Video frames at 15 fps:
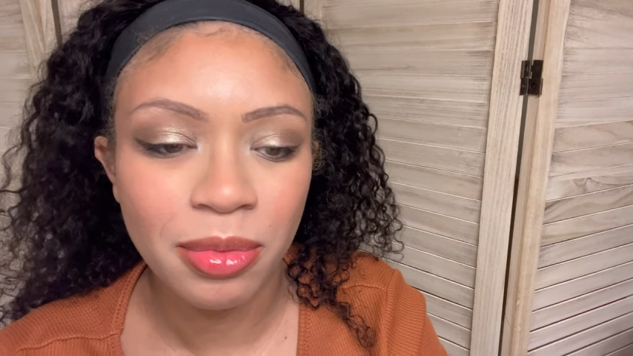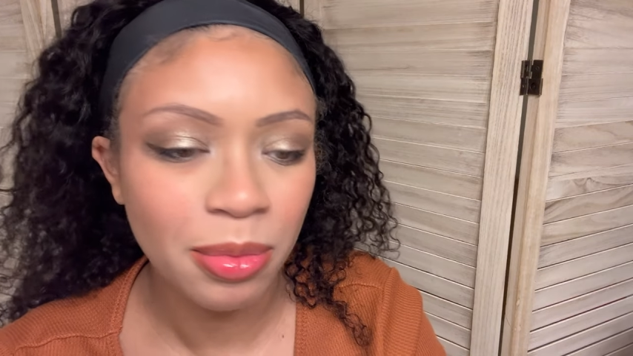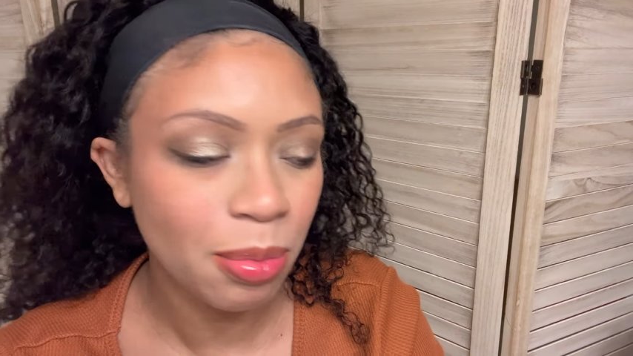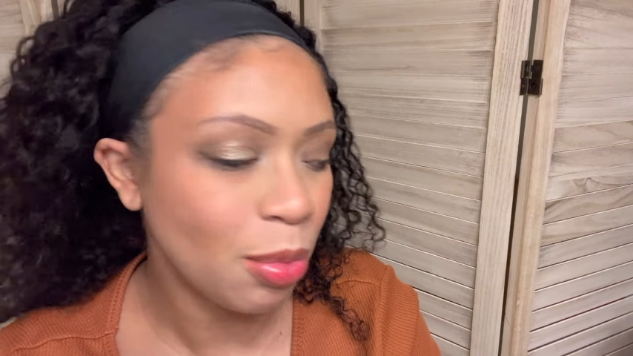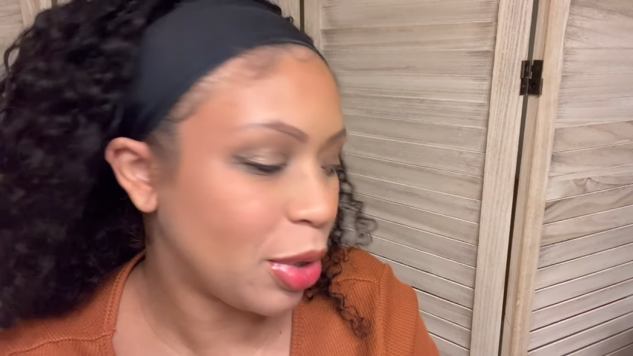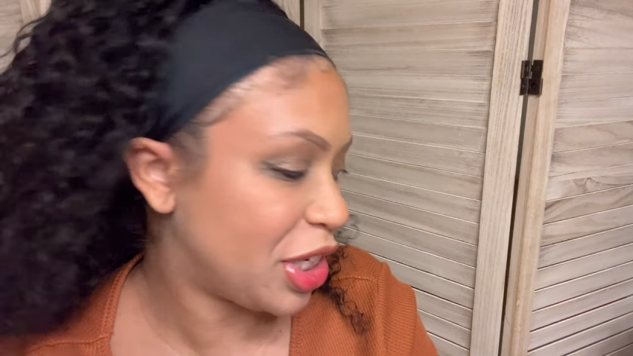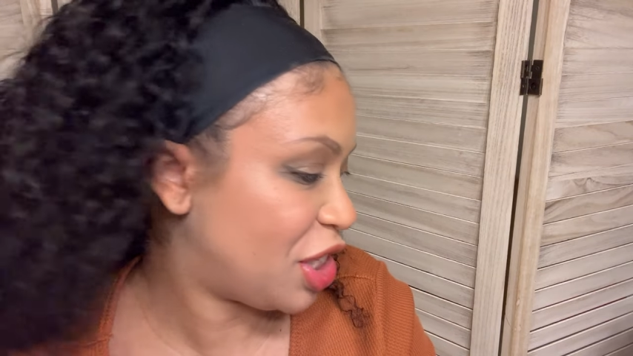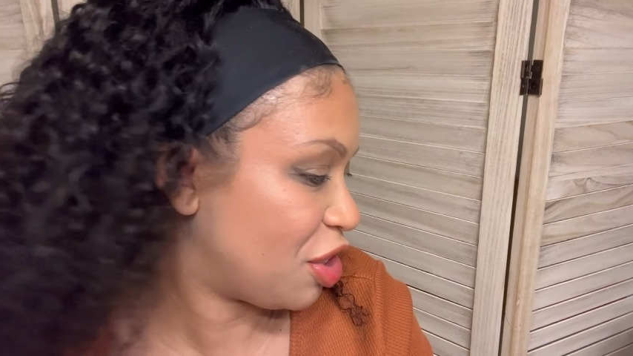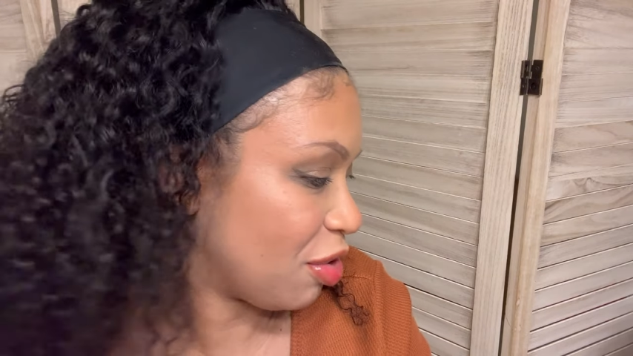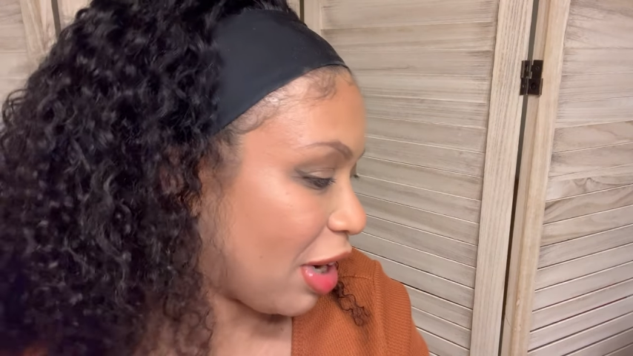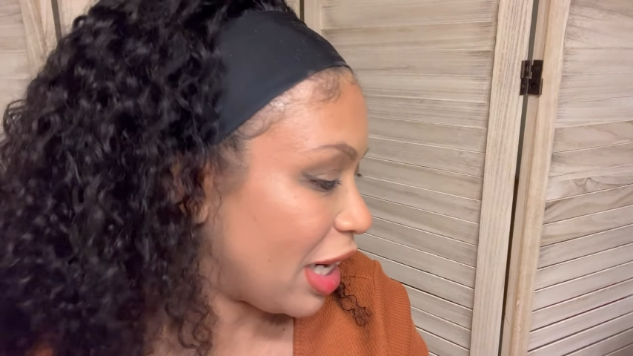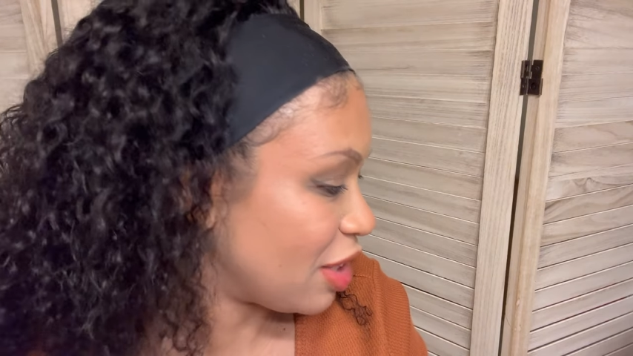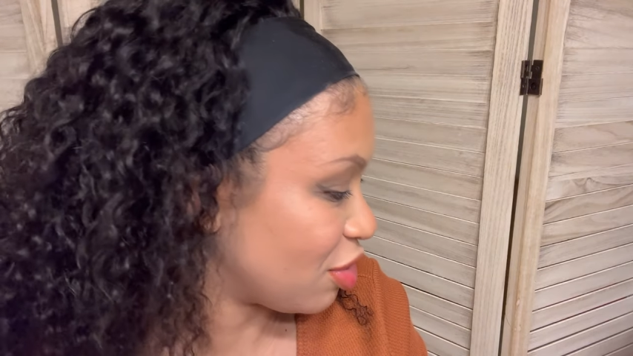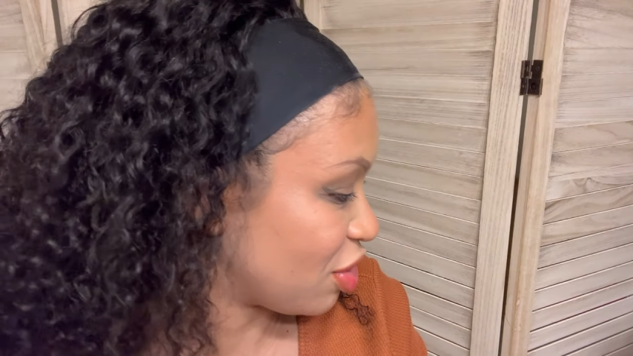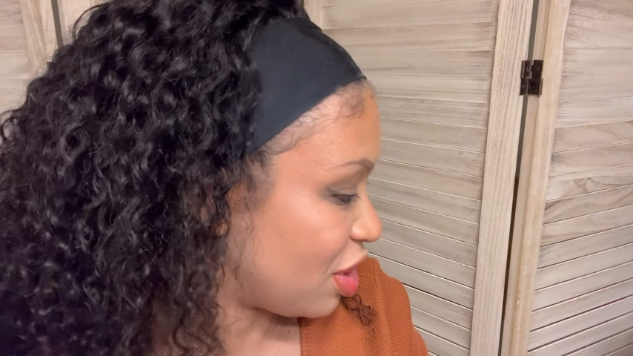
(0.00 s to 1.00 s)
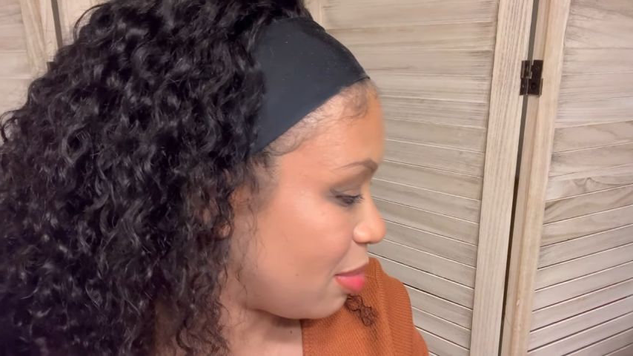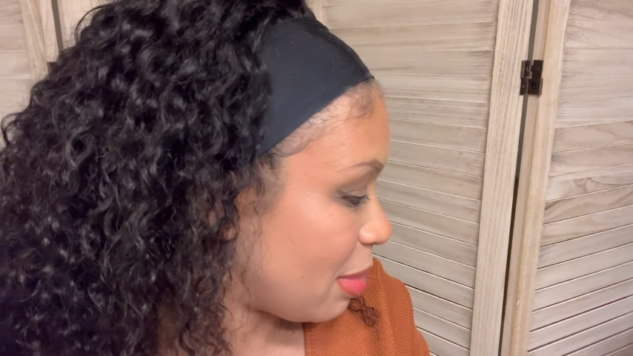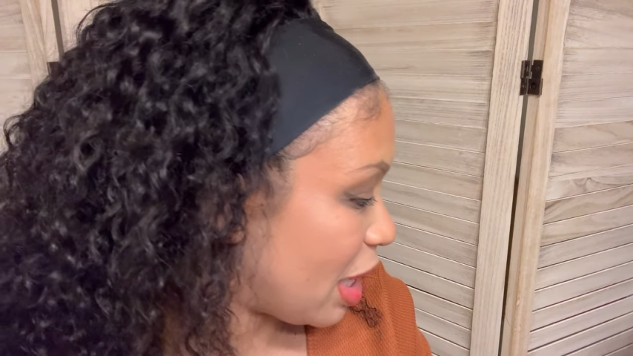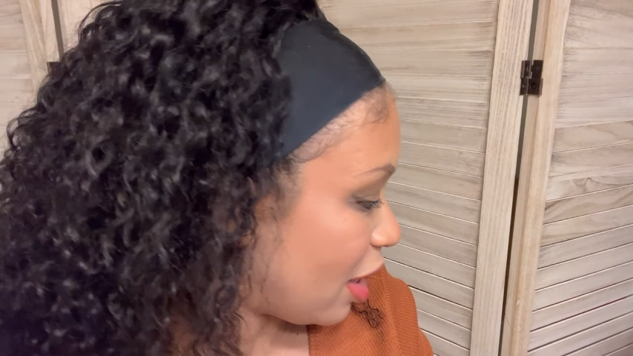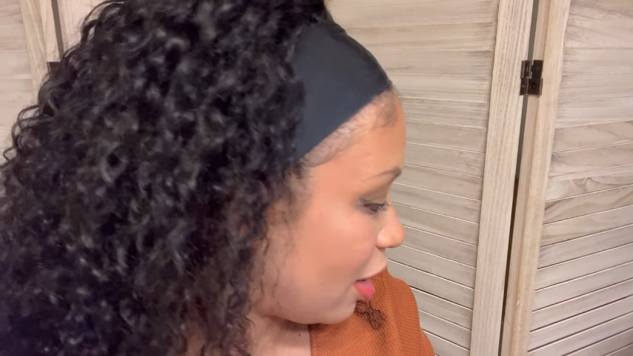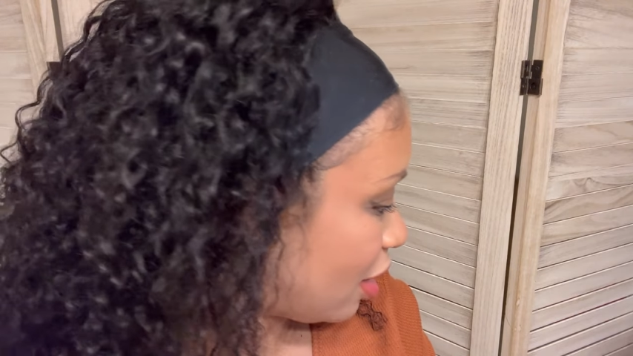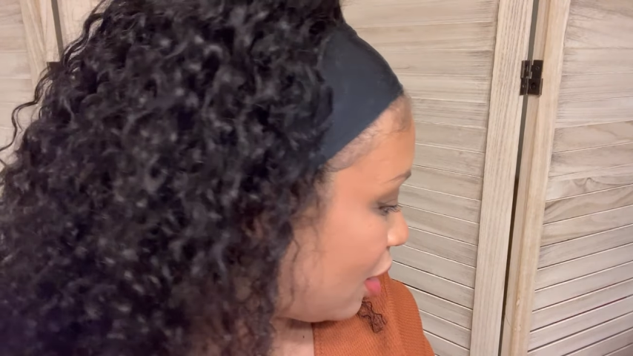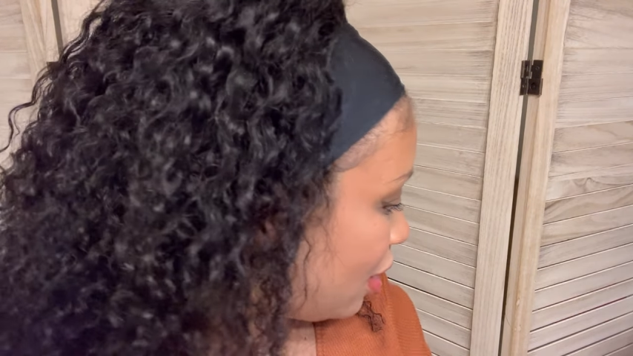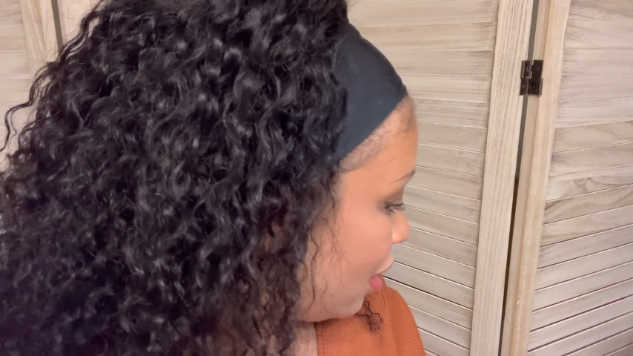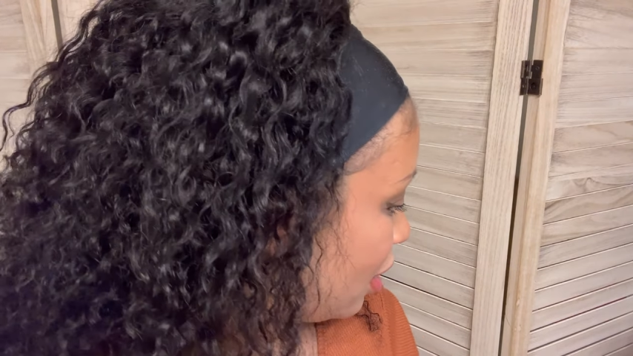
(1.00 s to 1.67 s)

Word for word: moisturizer smell.